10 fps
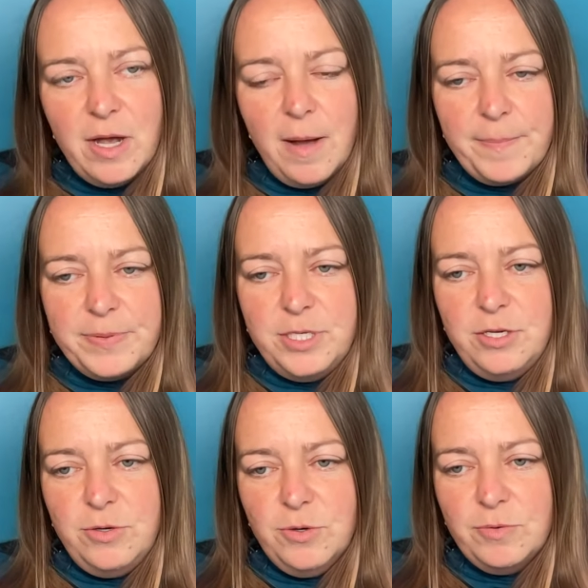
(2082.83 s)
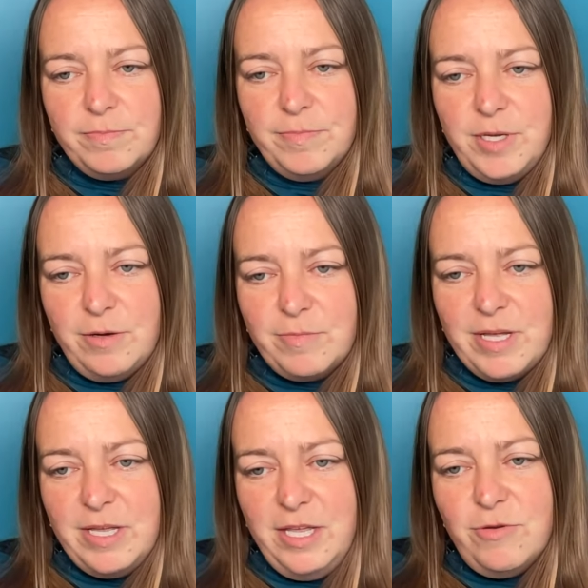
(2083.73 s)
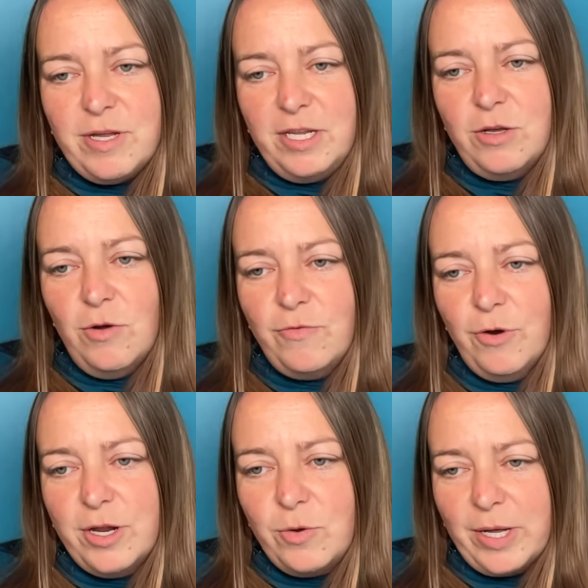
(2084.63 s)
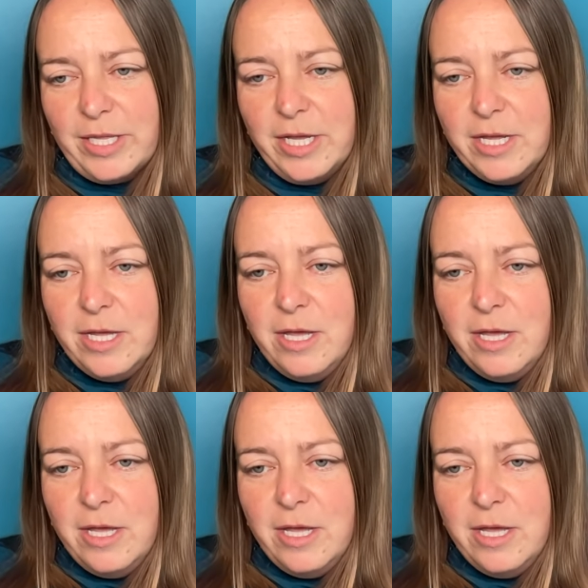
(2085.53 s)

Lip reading: up to your, you can go for it quickly.